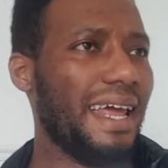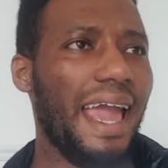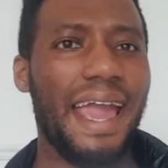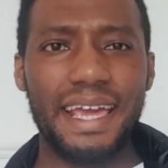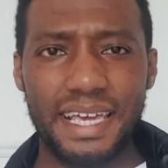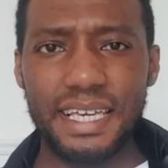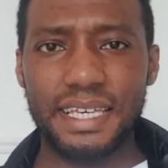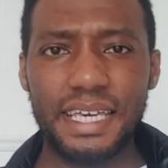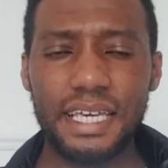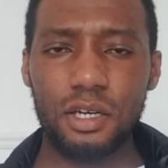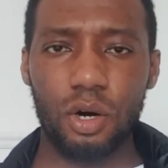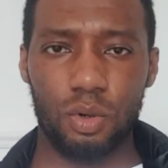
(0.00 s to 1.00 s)
80
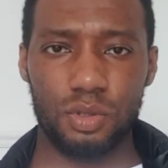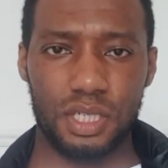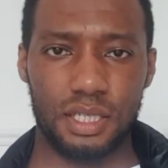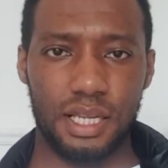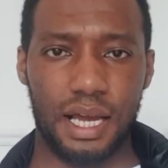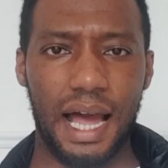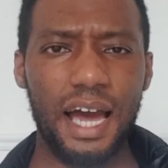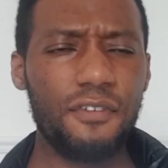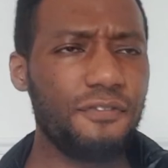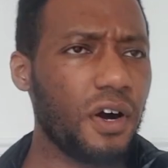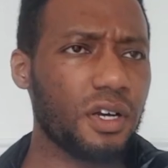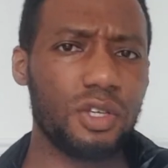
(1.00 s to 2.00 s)
kilos and that. How
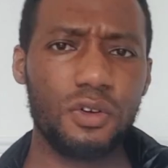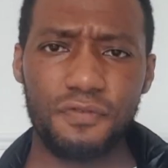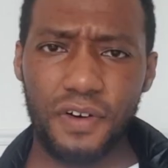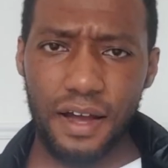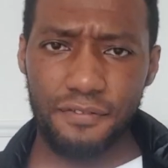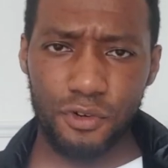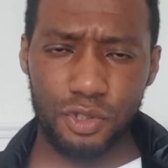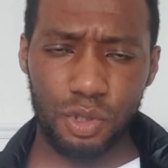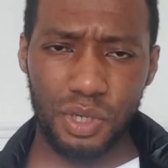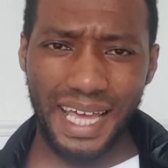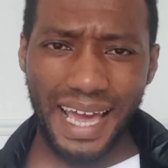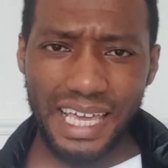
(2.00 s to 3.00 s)
the fuck are you
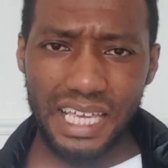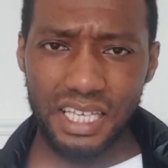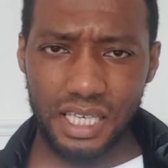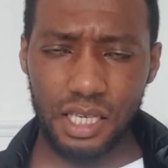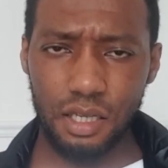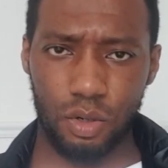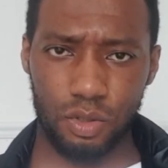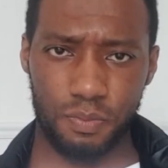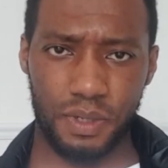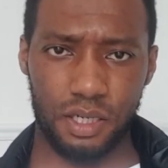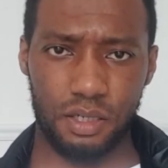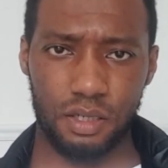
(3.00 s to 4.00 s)
5'2" and 80 kilos,
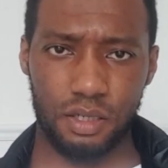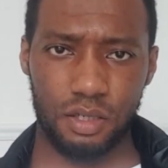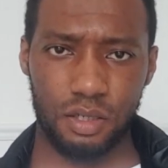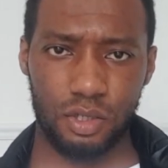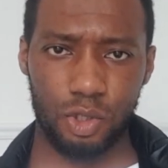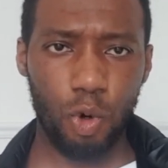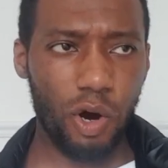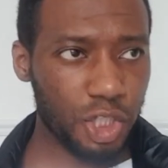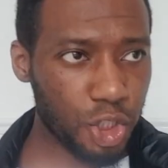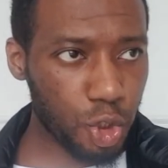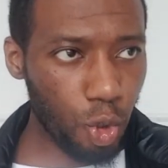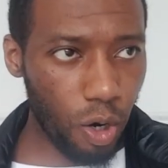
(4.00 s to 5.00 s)
blood? You're a
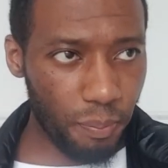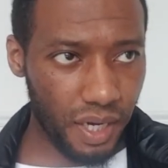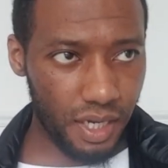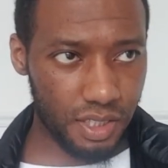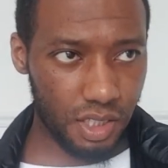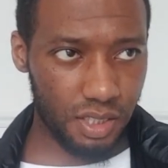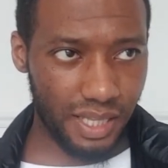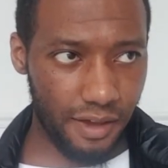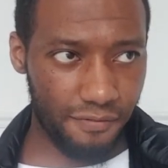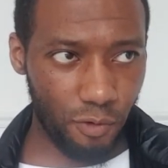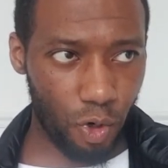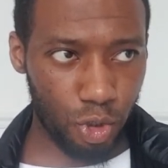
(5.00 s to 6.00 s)
short person,
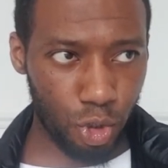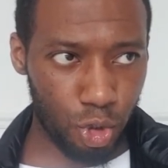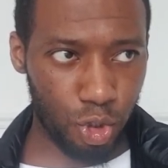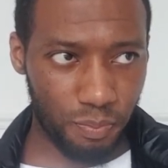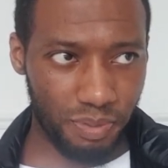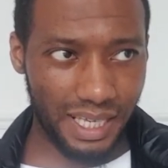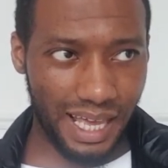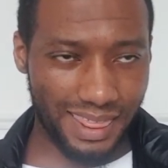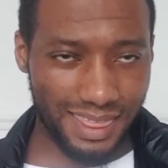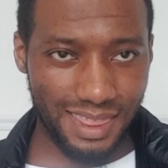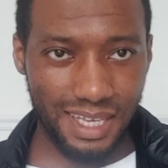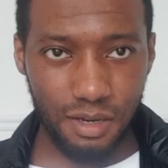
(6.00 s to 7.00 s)
therefore you should be a
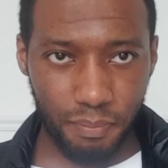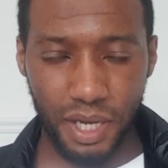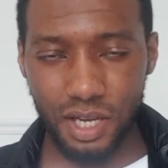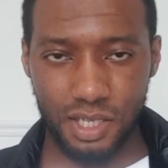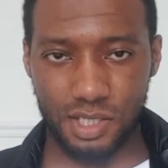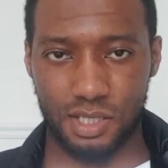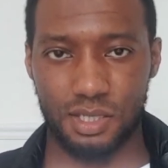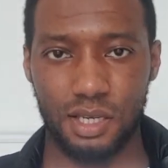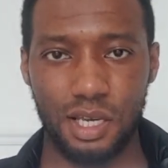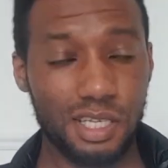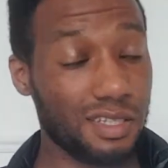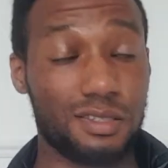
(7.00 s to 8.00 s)
thin person.
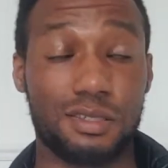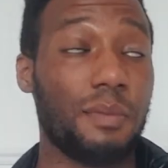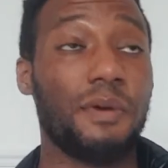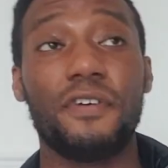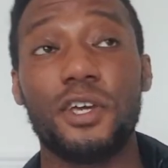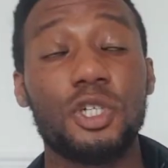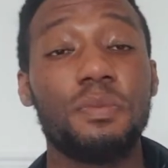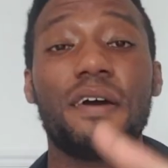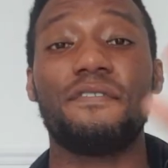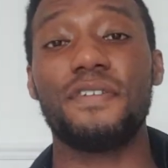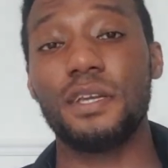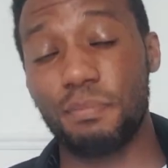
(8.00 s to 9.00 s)
T- To be fair, you should be a
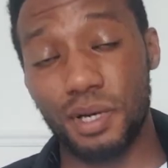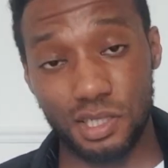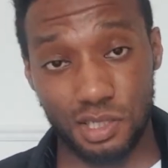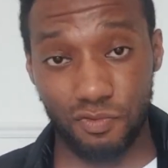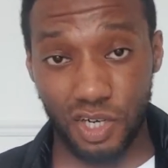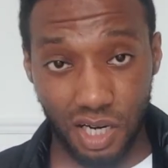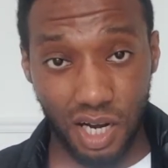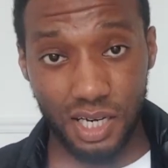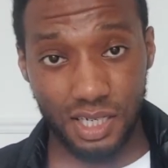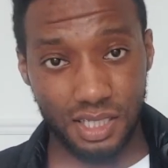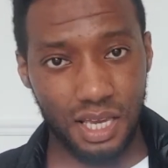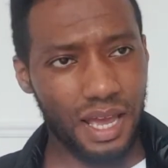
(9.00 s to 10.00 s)
thin person
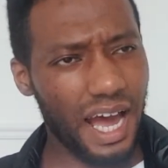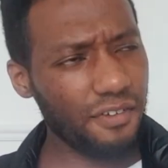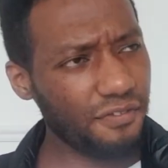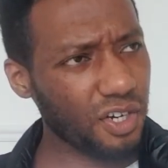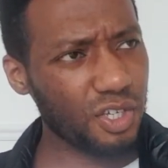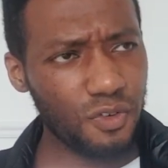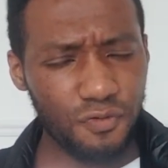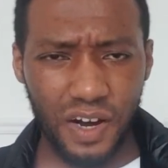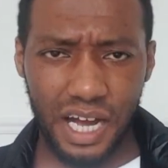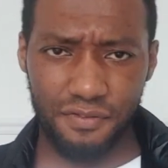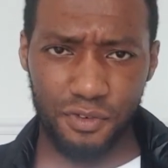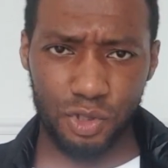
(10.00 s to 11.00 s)
regardless. How the fuck are you
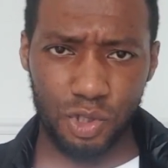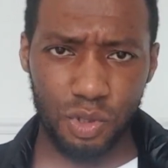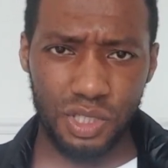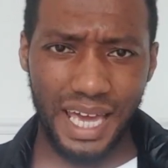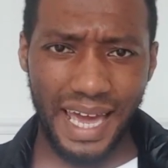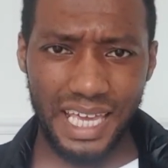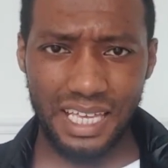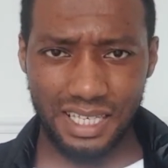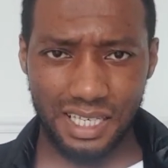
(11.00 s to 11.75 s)
5'2" and you're 80